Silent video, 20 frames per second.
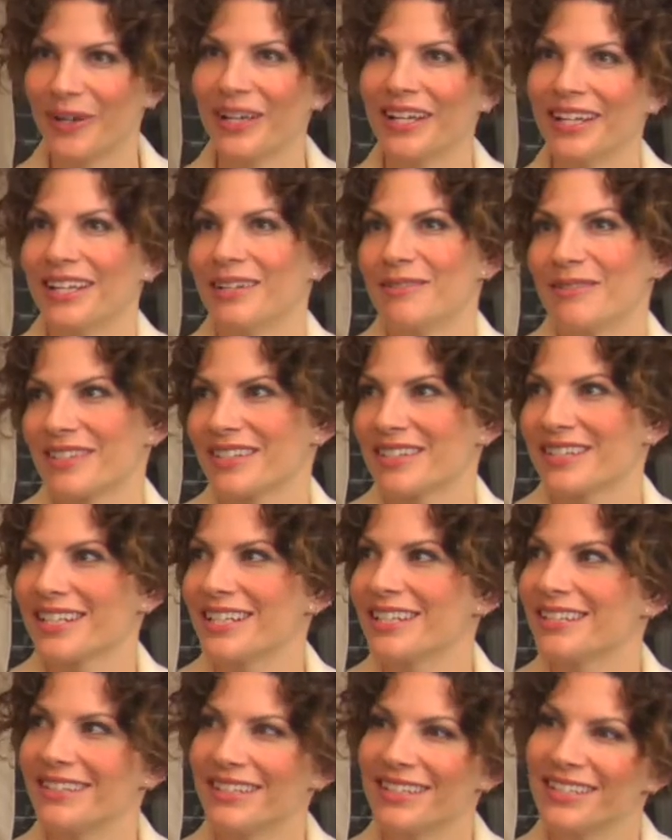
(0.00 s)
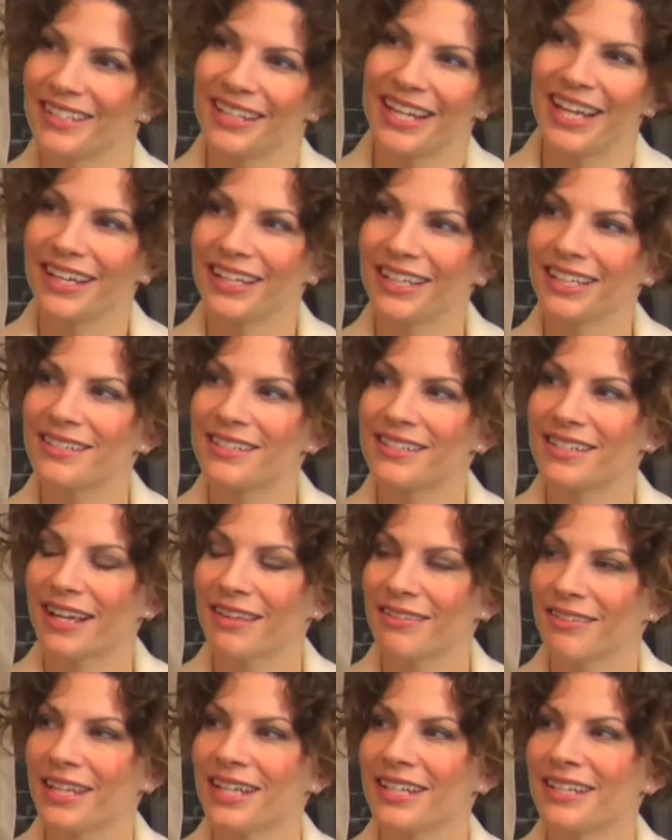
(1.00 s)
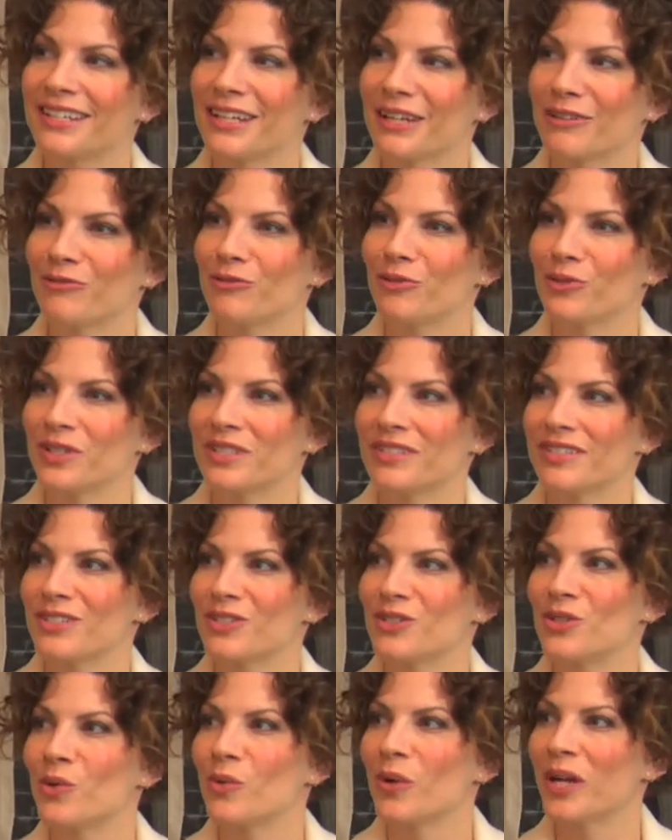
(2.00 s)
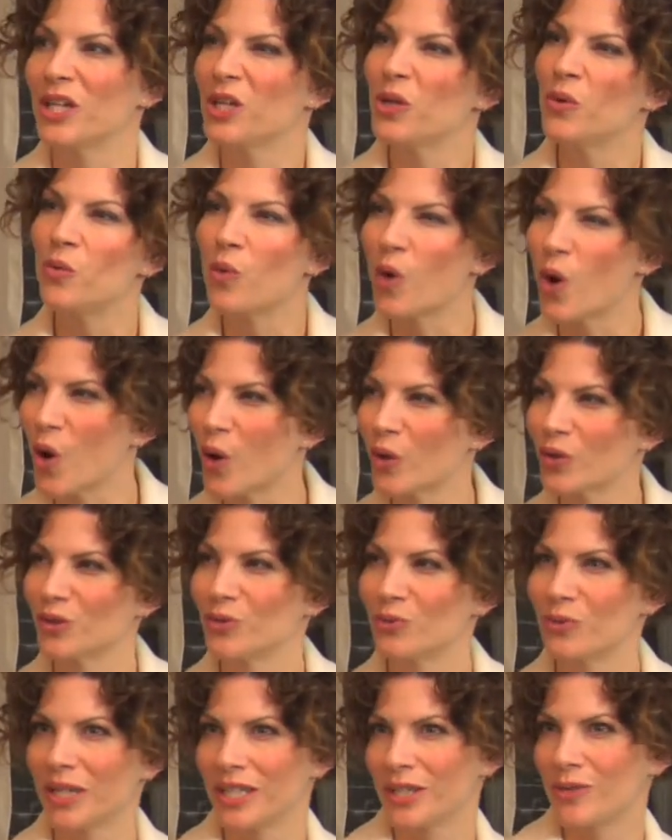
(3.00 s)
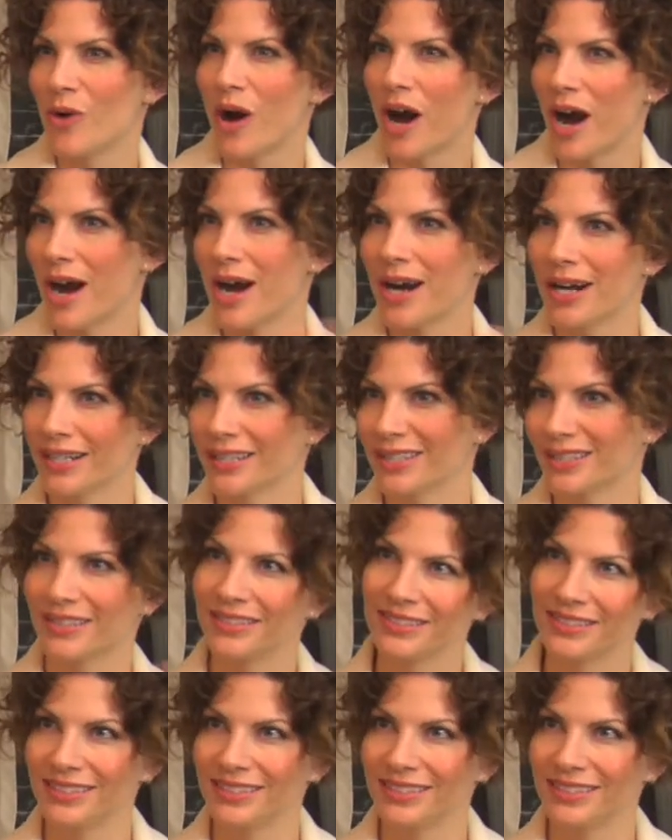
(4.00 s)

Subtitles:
enough. Yeah, I think it influences the way you walk, the way you are.